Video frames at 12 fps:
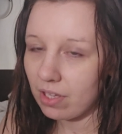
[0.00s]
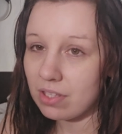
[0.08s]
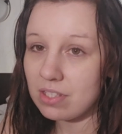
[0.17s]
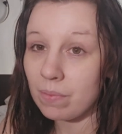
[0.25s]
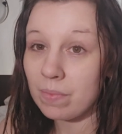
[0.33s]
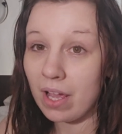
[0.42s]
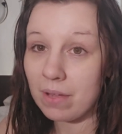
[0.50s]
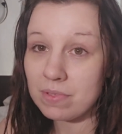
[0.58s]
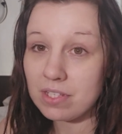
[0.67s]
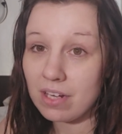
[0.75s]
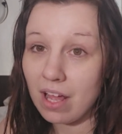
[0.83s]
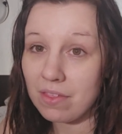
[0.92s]
sometimes
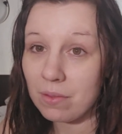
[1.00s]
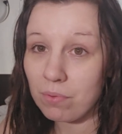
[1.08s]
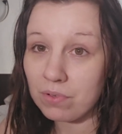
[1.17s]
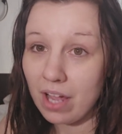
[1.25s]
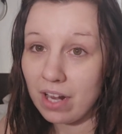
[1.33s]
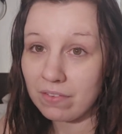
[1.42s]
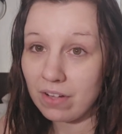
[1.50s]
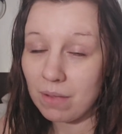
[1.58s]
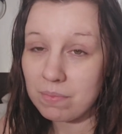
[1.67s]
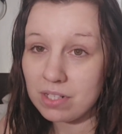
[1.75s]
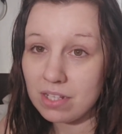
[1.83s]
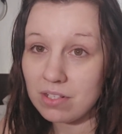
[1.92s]
the Knight of
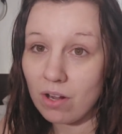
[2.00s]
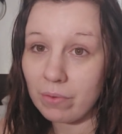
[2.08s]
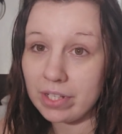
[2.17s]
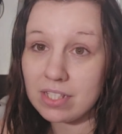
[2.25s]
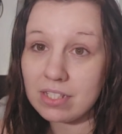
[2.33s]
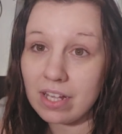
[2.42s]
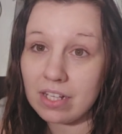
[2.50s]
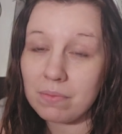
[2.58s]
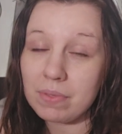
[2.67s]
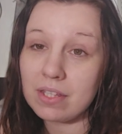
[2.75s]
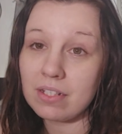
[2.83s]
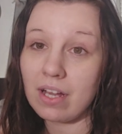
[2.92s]
Cups doesn't always stay to
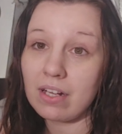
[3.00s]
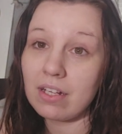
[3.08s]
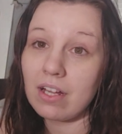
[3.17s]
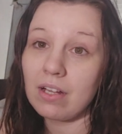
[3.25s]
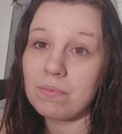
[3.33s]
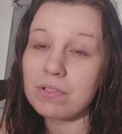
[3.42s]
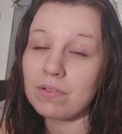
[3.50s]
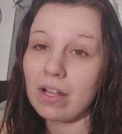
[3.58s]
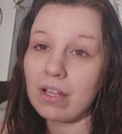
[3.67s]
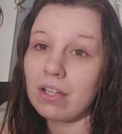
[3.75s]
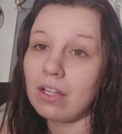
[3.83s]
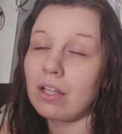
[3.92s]
be the Knight of Cups,
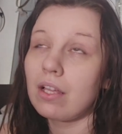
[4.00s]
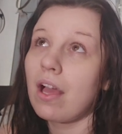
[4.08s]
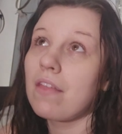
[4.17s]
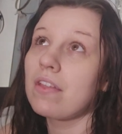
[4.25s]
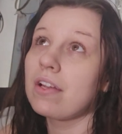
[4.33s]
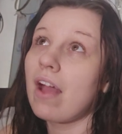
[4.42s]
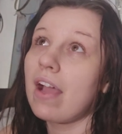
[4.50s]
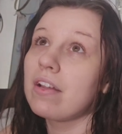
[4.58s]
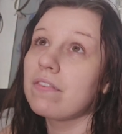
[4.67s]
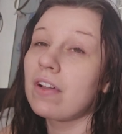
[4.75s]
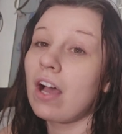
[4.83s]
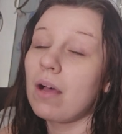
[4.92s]
right? The Knight
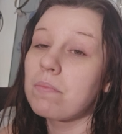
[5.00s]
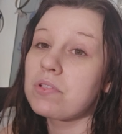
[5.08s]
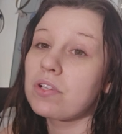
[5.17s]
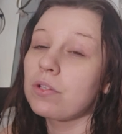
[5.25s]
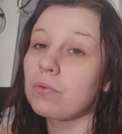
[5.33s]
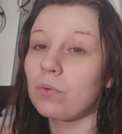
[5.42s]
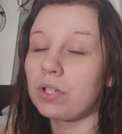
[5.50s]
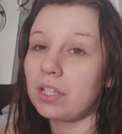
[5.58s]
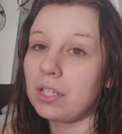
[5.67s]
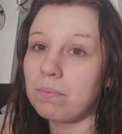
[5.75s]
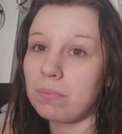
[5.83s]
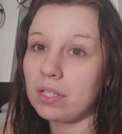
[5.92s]
of Cups could
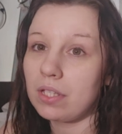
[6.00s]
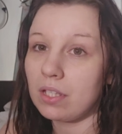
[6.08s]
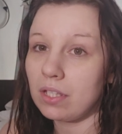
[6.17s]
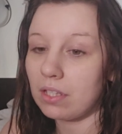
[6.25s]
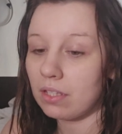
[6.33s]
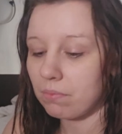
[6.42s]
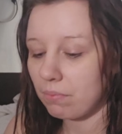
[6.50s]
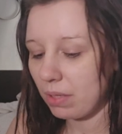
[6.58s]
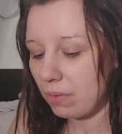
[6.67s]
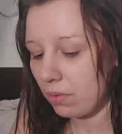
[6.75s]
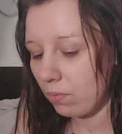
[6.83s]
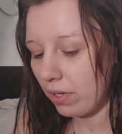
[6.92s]
really be,
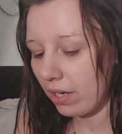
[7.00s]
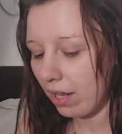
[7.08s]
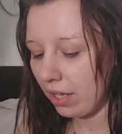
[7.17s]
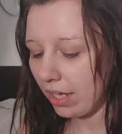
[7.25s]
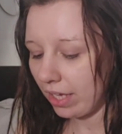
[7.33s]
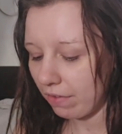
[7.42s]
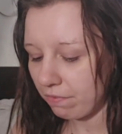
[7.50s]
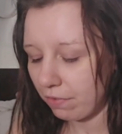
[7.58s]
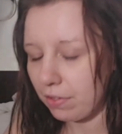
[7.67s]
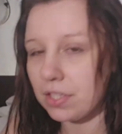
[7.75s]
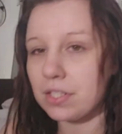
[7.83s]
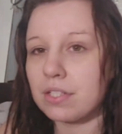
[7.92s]
maybe when, like at
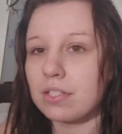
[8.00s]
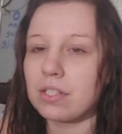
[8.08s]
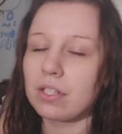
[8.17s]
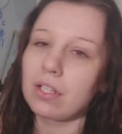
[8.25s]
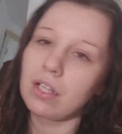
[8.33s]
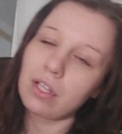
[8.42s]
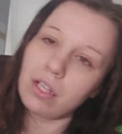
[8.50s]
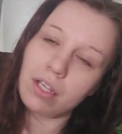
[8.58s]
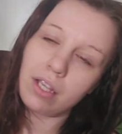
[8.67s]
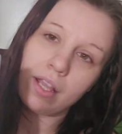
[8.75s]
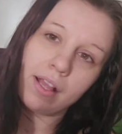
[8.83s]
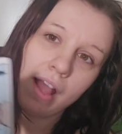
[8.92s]
first
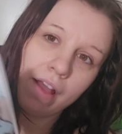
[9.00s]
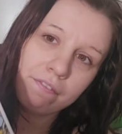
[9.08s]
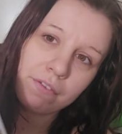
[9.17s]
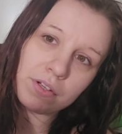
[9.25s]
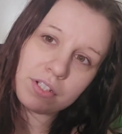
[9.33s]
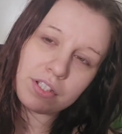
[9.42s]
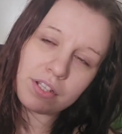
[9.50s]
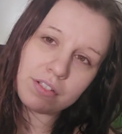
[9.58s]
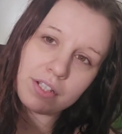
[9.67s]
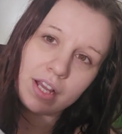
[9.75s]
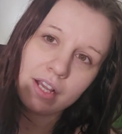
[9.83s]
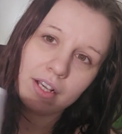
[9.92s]
they're
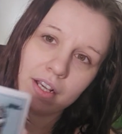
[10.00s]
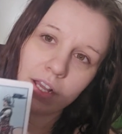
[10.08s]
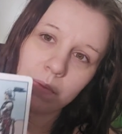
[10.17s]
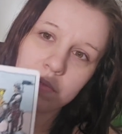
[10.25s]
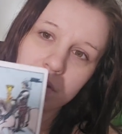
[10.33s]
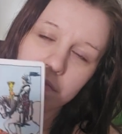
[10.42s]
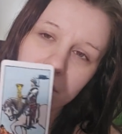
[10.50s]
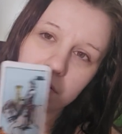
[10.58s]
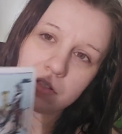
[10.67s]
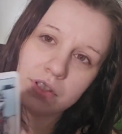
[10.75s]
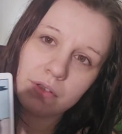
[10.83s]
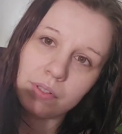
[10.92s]
the Knight of Cups, at
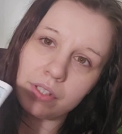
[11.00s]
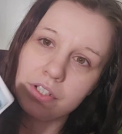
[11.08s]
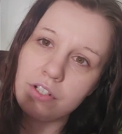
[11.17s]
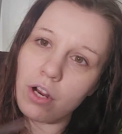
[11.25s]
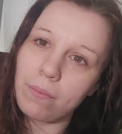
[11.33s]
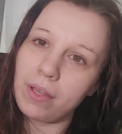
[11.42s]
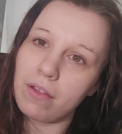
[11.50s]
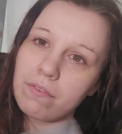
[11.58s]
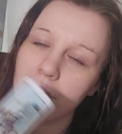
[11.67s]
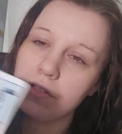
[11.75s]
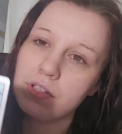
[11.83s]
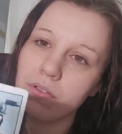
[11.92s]
first they're really charming, at
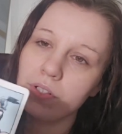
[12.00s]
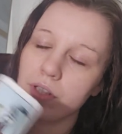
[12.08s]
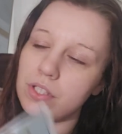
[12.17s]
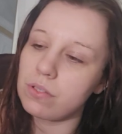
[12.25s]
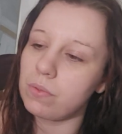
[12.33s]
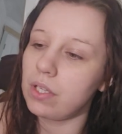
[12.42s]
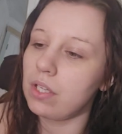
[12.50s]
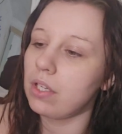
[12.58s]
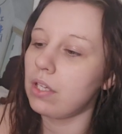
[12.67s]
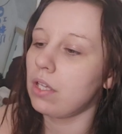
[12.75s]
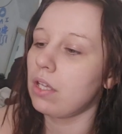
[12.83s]
first they're really sweet.